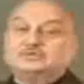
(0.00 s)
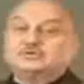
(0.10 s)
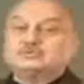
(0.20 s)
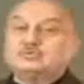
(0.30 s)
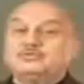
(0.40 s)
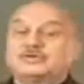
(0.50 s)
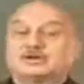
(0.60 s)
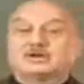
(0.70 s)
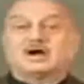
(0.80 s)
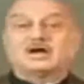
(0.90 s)
used to move your
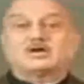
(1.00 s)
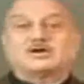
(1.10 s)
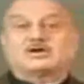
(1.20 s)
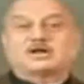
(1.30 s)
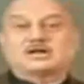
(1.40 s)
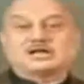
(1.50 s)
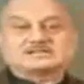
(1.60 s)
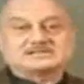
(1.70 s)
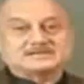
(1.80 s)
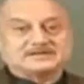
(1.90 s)
car or run
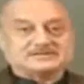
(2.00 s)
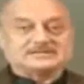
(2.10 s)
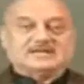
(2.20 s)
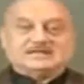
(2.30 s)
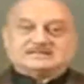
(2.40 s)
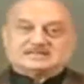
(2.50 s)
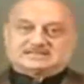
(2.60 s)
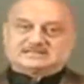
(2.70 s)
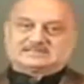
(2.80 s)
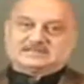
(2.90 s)
accessories
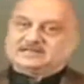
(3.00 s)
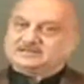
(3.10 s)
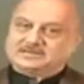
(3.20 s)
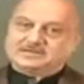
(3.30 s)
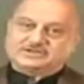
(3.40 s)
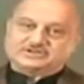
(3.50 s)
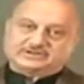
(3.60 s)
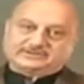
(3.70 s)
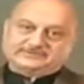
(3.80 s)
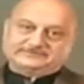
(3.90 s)
such as air
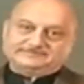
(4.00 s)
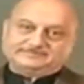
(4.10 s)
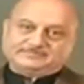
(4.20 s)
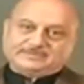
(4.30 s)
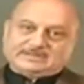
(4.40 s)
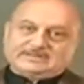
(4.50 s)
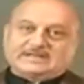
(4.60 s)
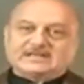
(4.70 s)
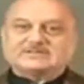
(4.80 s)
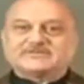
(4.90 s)
conditioning? The
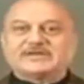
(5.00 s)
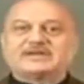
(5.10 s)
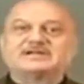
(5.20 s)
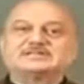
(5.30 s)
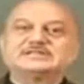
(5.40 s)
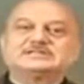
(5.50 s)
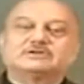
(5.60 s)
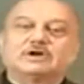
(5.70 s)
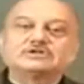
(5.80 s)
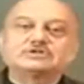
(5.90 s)
rest of the energy is
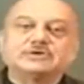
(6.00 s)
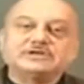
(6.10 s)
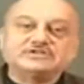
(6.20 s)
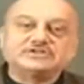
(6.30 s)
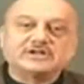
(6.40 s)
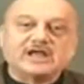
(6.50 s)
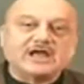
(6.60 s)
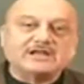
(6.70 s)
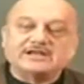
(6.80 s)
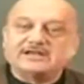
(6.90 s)
lost to engine
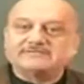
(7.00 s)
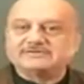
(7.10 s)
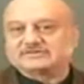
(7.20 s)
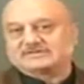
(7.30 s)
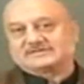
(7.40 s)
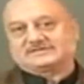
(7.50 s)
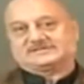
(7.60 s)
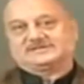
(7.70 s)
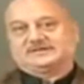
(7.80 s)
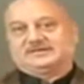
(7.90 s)
and
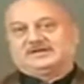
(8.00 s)
inefficiencies.